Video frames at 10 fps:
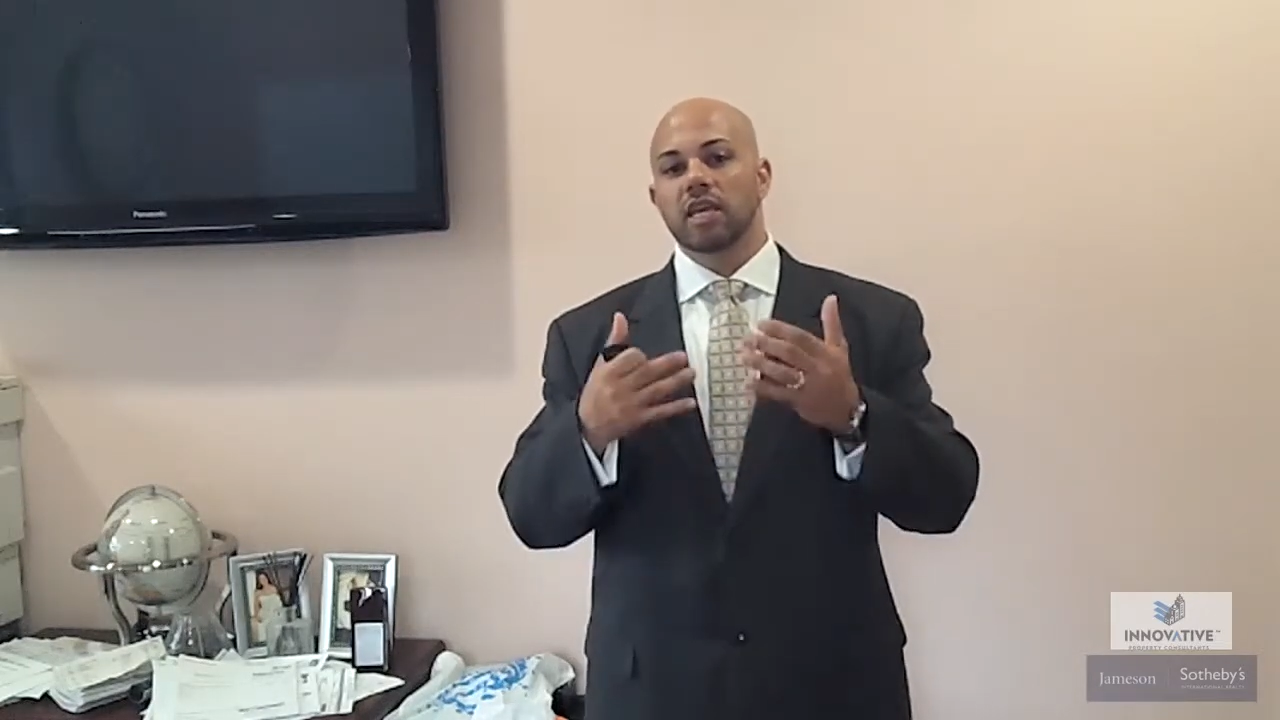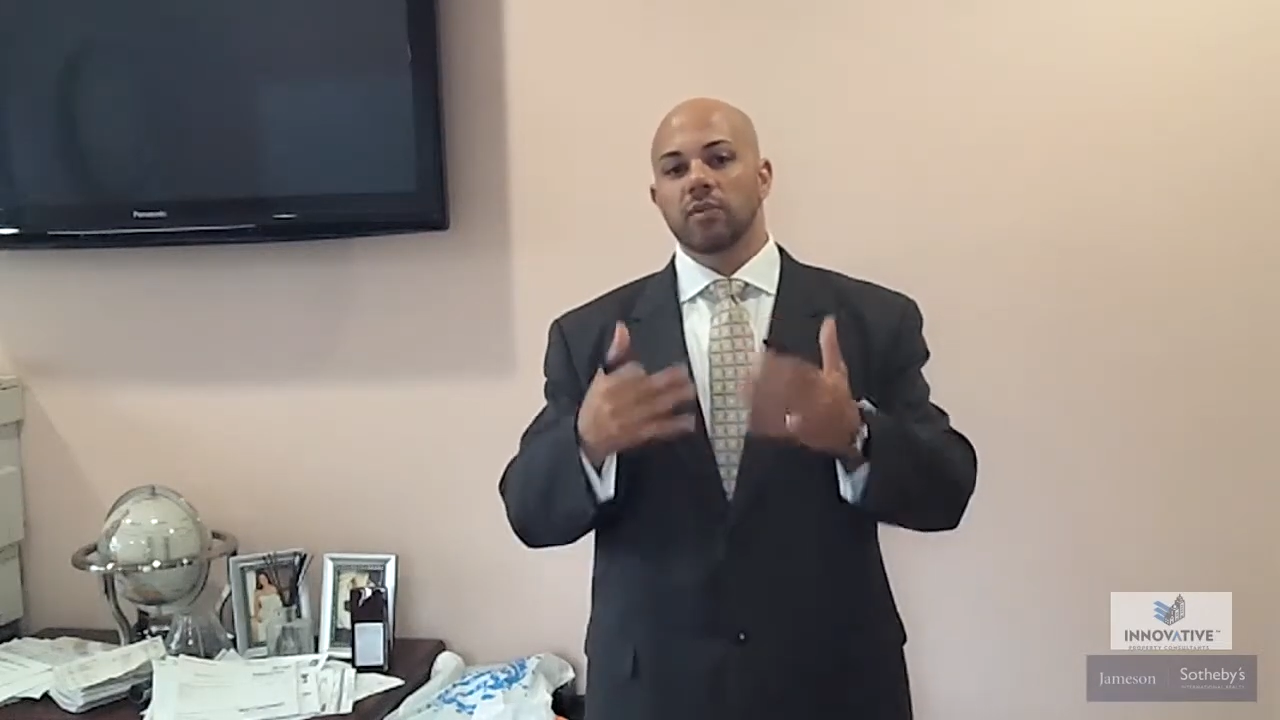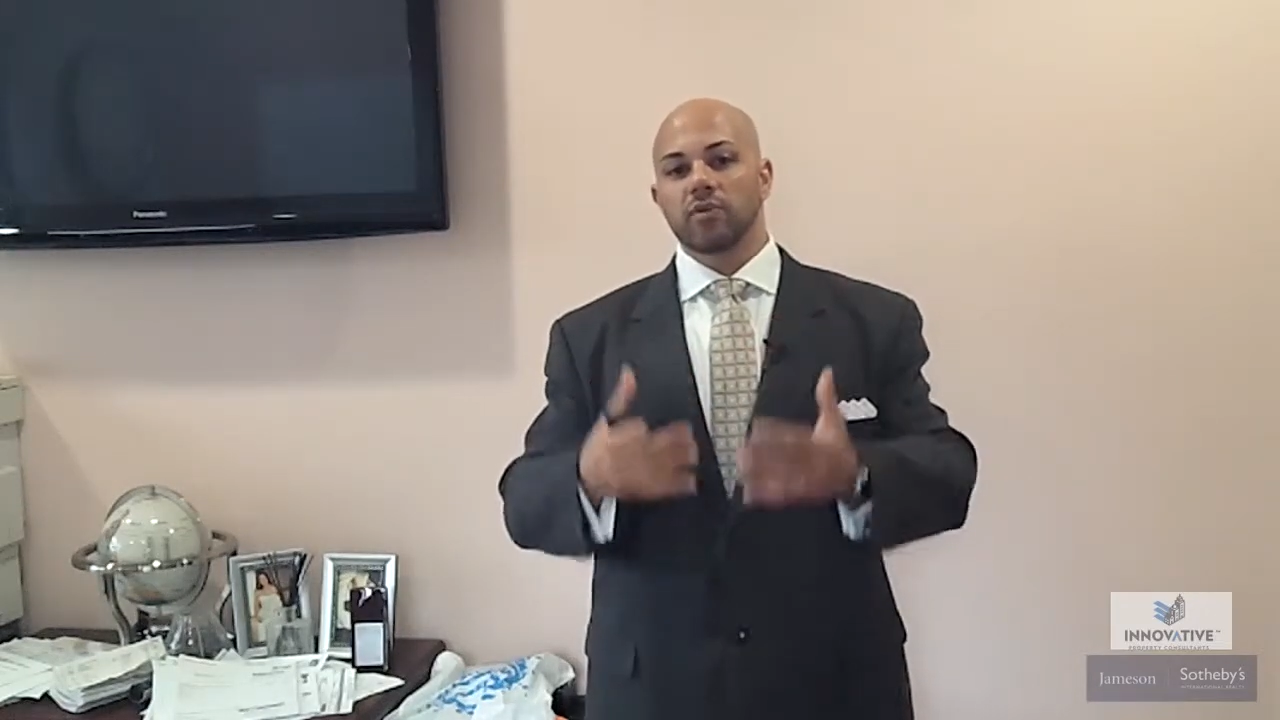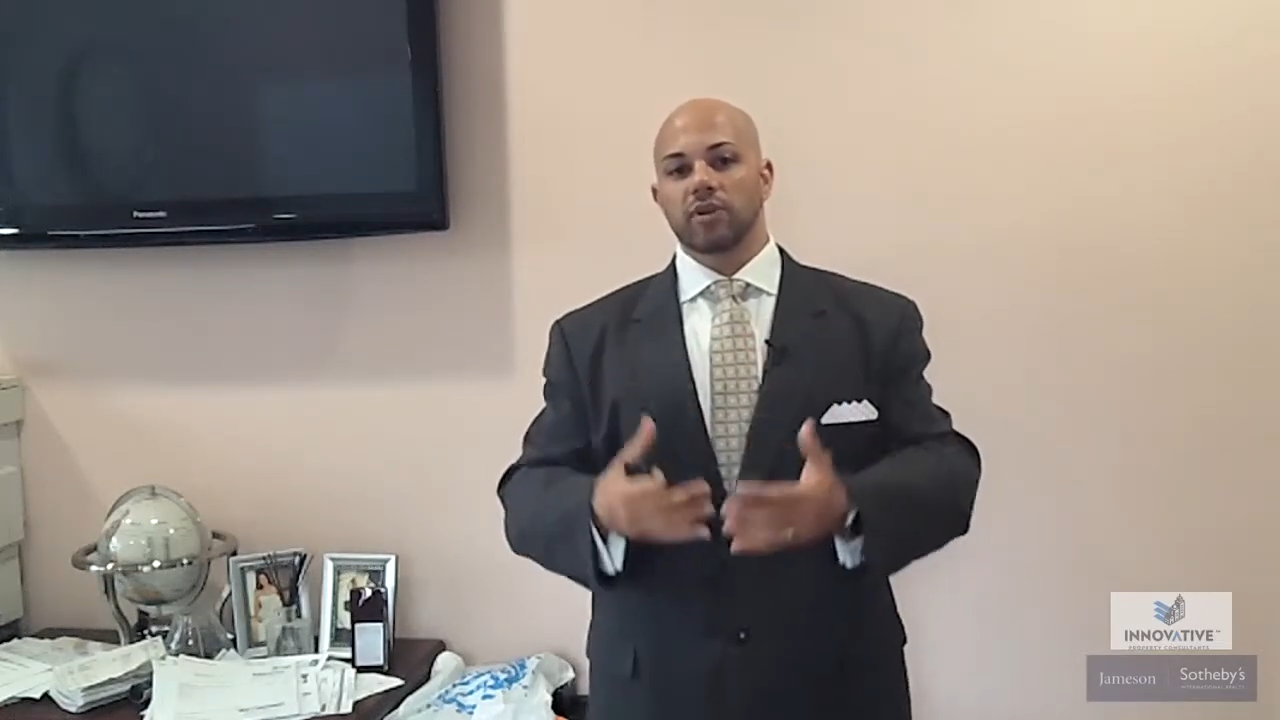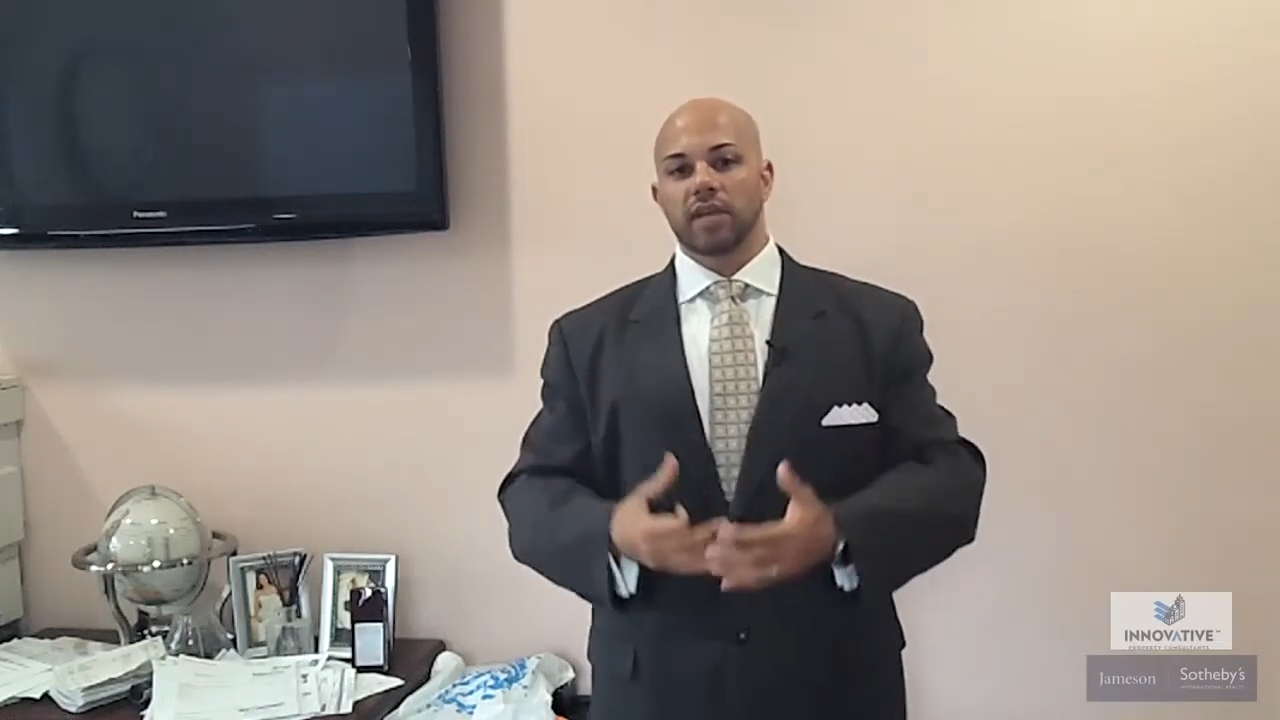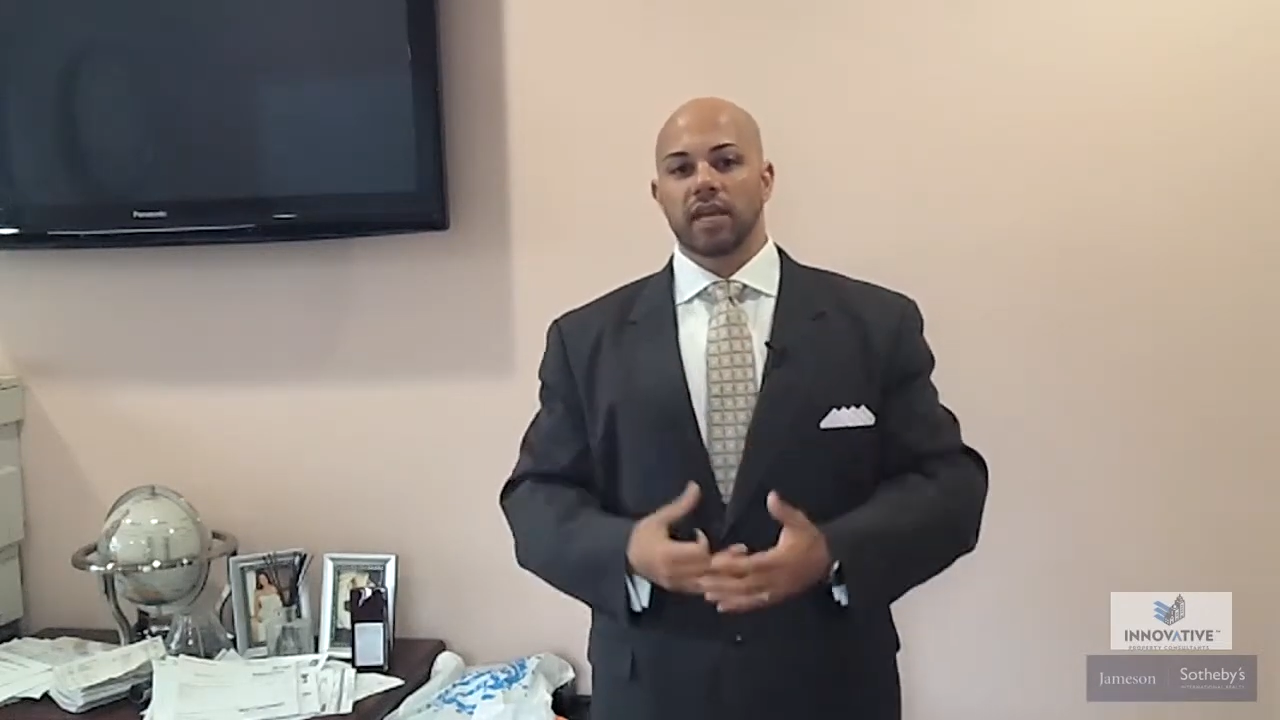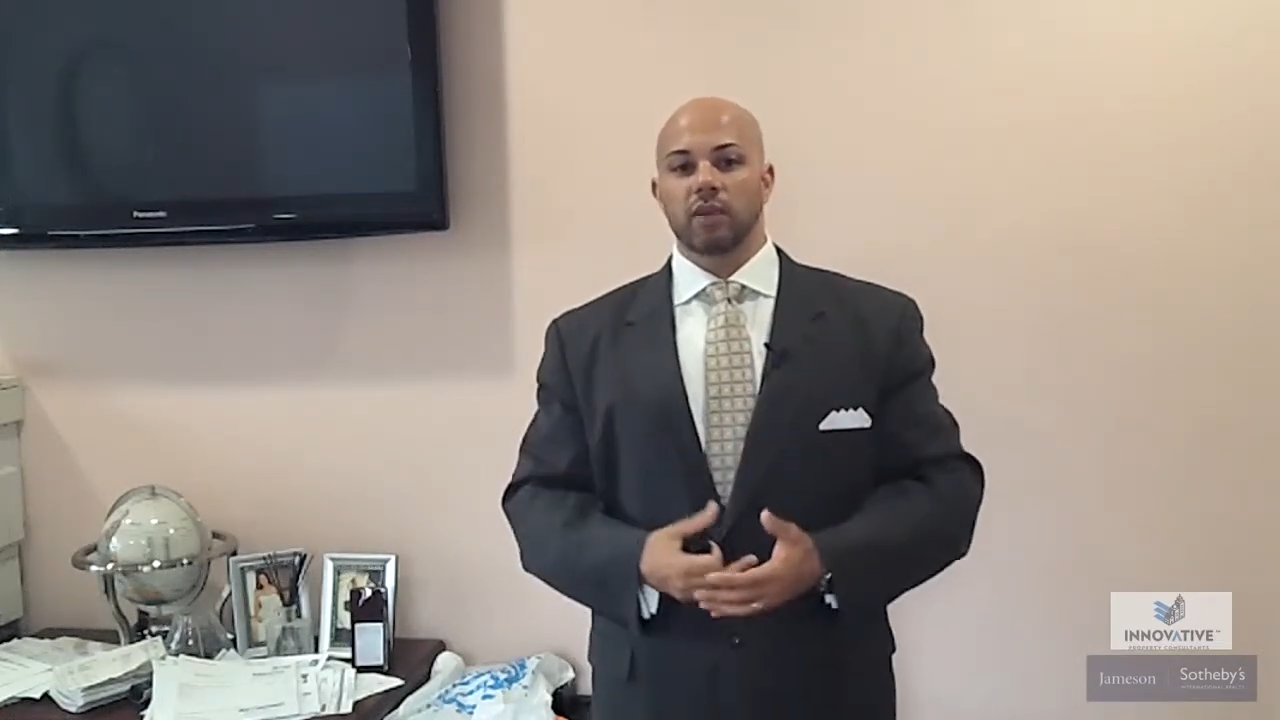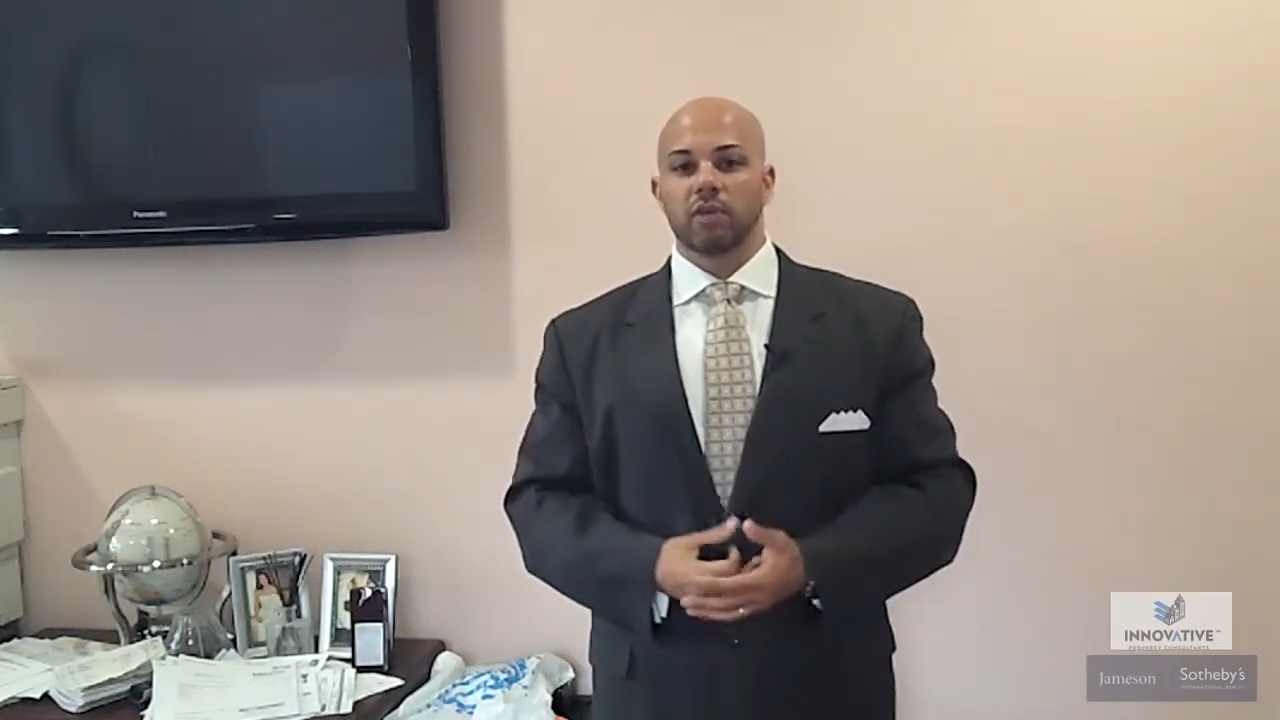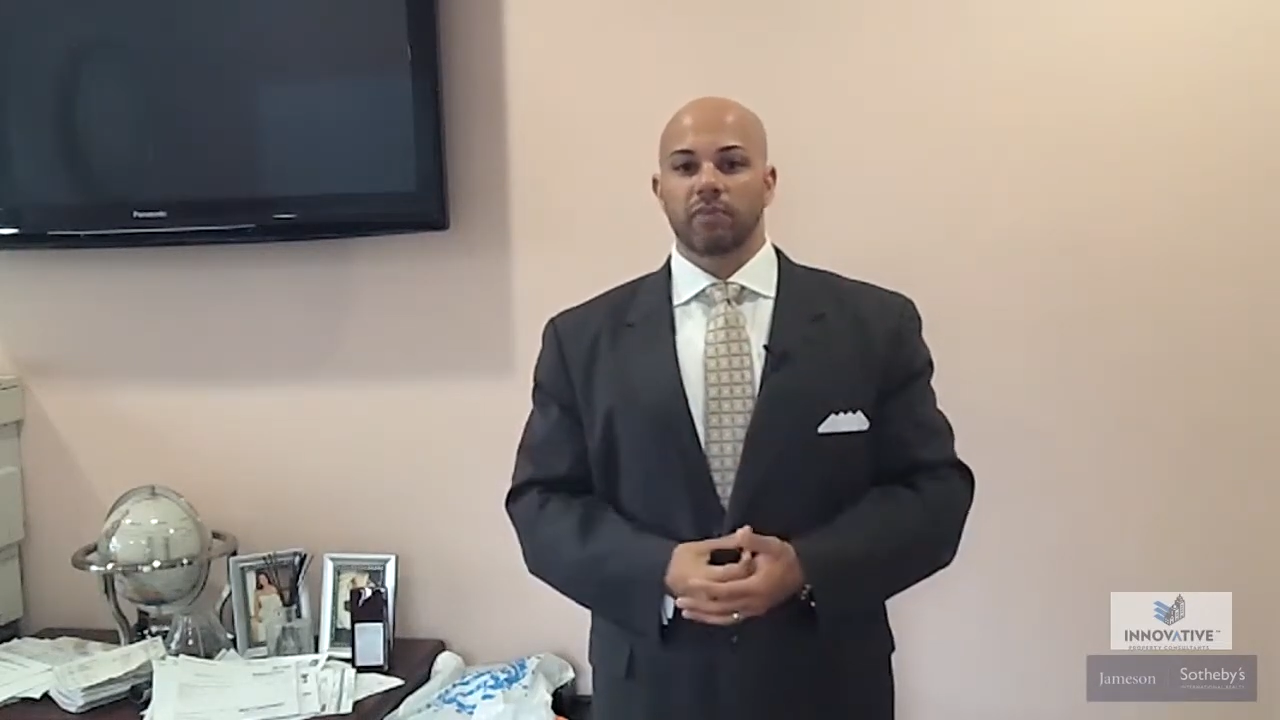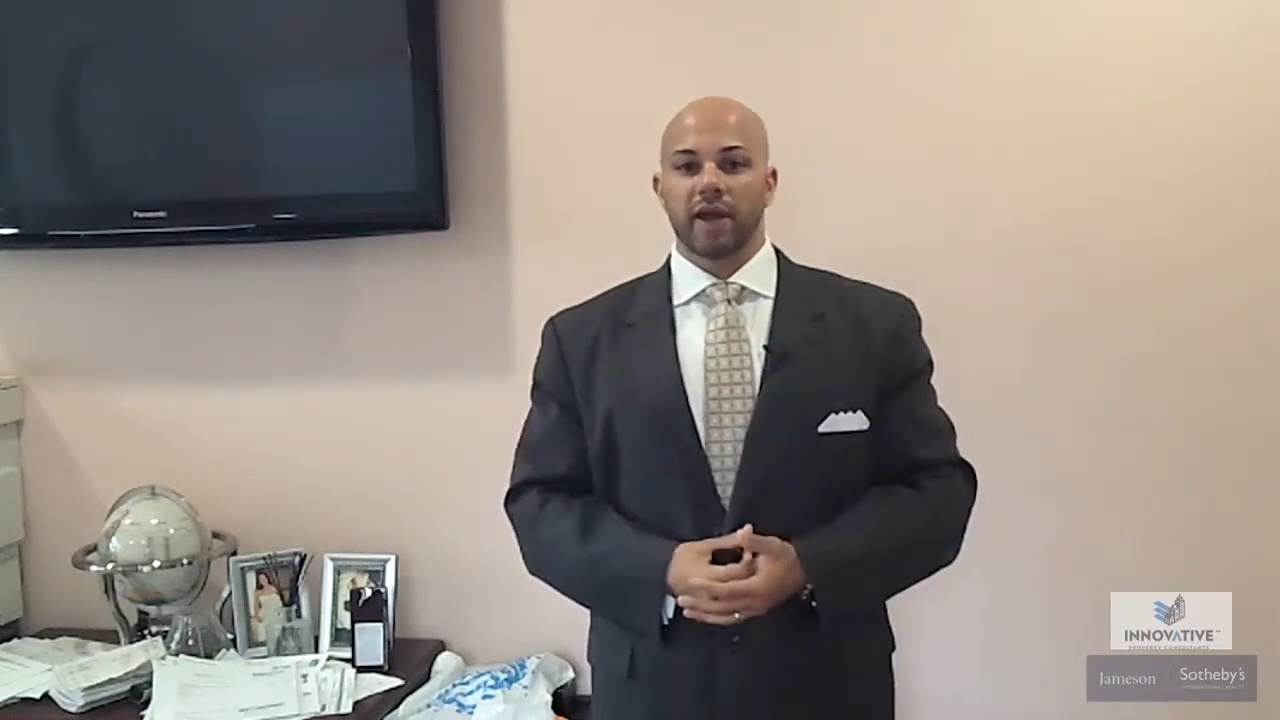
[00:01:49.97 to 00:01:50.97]

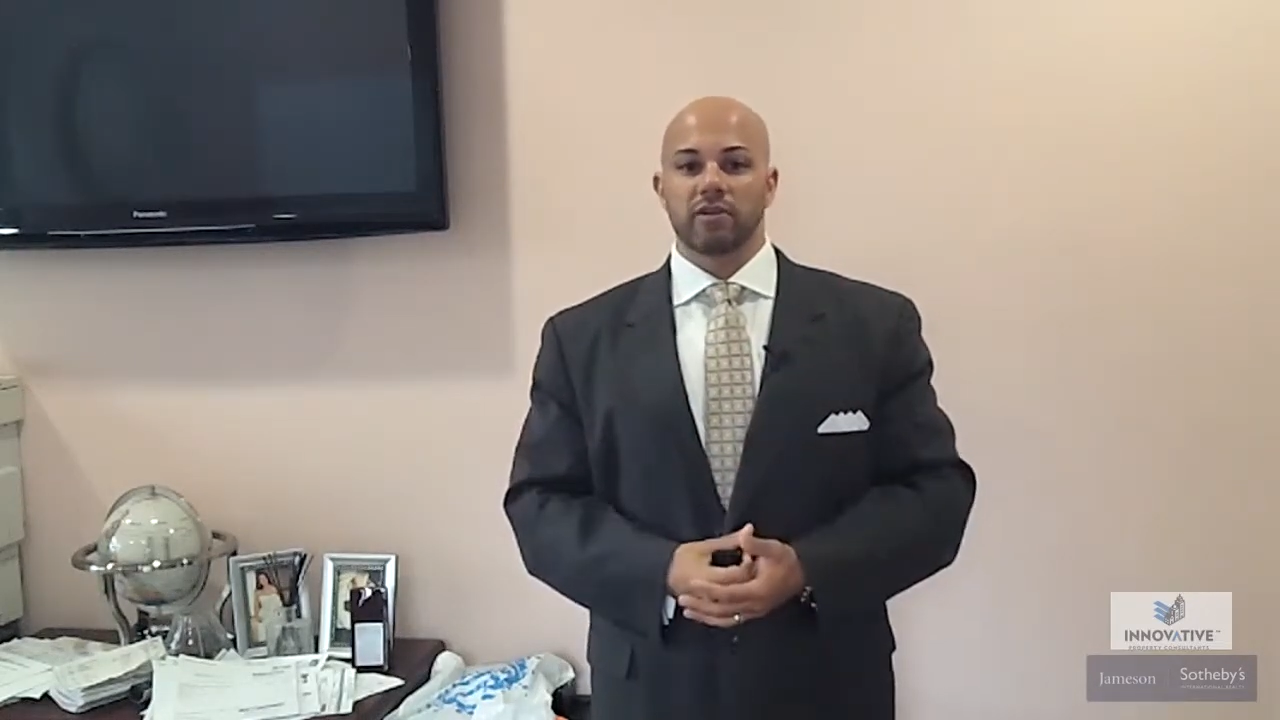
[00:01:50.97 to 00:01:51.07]
communicating with